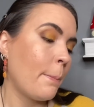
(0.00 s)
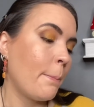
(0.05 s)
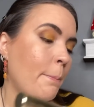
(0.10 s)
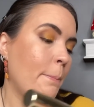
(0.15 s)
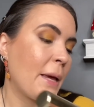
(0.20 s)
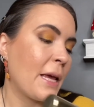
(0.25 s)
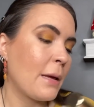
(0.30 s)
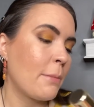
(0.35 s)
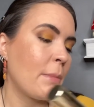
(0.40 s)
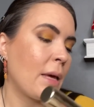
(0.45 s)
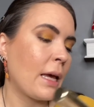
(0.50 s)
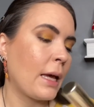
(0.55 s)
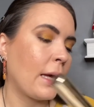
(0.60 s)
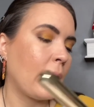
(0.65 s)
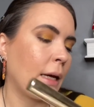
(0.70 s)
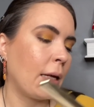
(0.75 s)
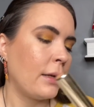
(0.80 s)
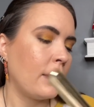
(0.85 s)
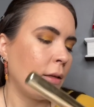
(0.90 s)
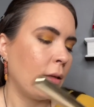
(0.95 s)

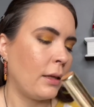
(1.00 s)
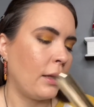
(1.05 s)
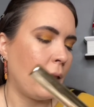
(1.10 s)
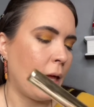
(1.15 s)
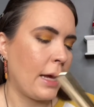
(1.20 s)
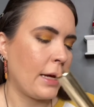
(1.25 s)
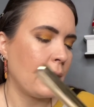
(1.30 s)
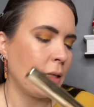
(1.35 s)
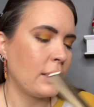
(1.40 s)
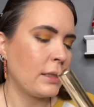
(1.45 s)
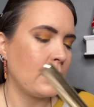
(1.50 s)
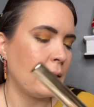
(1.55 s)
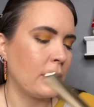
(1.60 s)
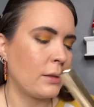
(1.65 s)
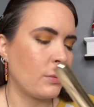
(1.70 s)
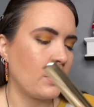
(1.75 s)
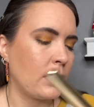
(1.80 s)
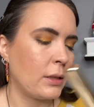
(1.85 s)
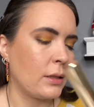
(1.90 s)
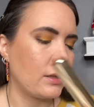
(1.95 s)
Beaming Light is
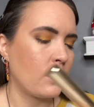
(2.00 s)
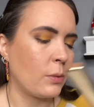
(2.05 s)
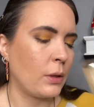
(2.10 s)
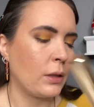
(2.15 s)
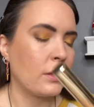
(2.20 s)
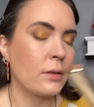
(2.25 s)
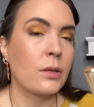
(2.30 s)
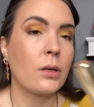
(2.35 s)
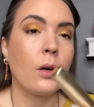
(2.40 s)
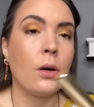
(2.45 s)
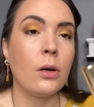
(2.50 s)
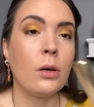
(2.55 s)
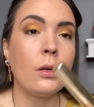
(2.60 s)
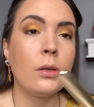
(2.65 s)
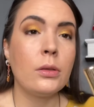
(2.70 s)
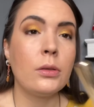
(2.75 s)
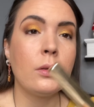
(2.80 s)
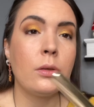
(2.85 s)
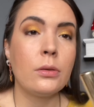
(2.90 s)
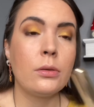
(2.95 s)
what this one is
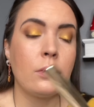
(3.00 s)
called.